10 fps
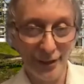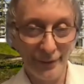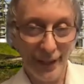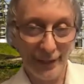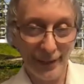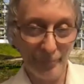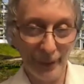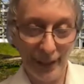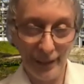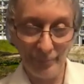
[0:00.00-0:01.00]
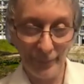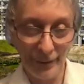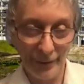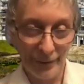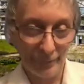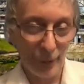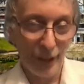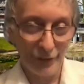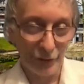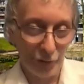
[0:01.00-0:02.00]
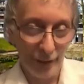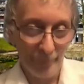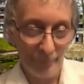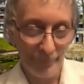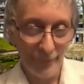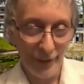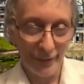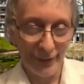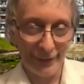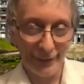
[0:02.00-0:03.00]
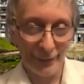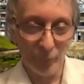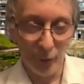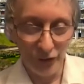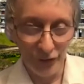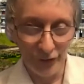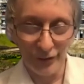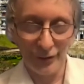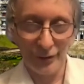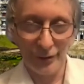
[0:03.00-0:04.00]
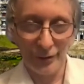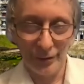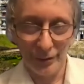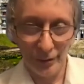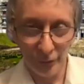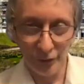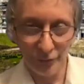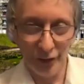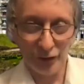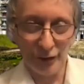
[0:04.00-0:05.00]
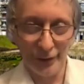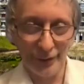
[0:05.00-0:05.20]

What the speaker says: then it became part of him that wasn't controversial.